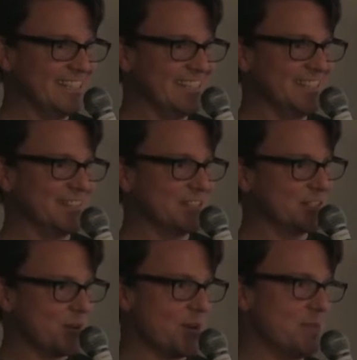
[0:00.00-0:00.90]
you know, that
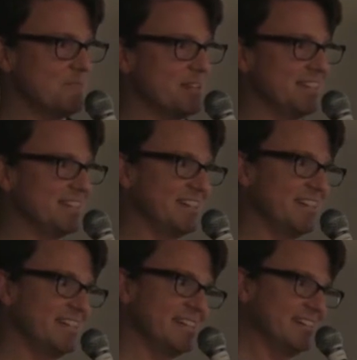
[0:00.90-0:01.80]
show up and
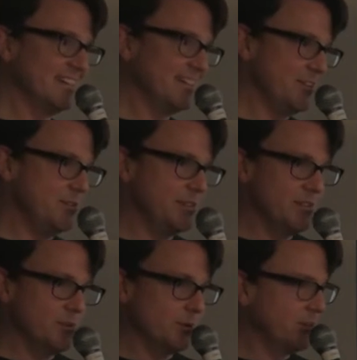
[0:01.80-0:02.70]
say, you,
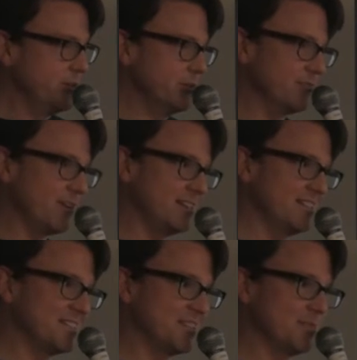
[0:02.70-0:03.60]
you, were, you defrauded
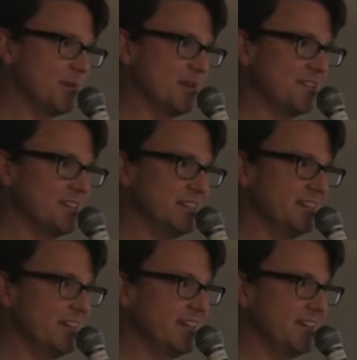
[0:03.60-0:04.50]
this other
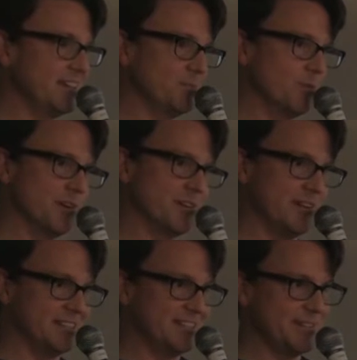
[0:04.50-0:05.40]
person and we're
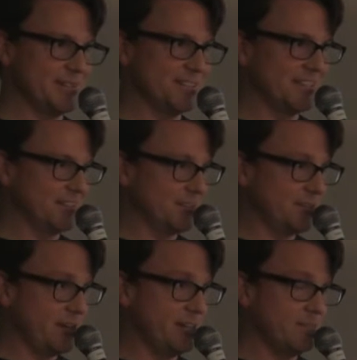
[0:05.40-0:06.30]
going to set this
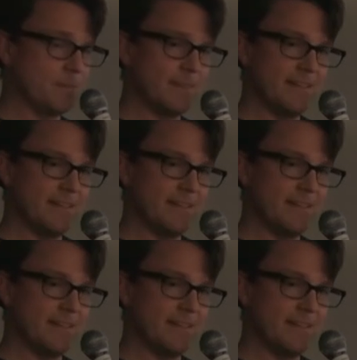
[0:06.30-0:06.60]
straight.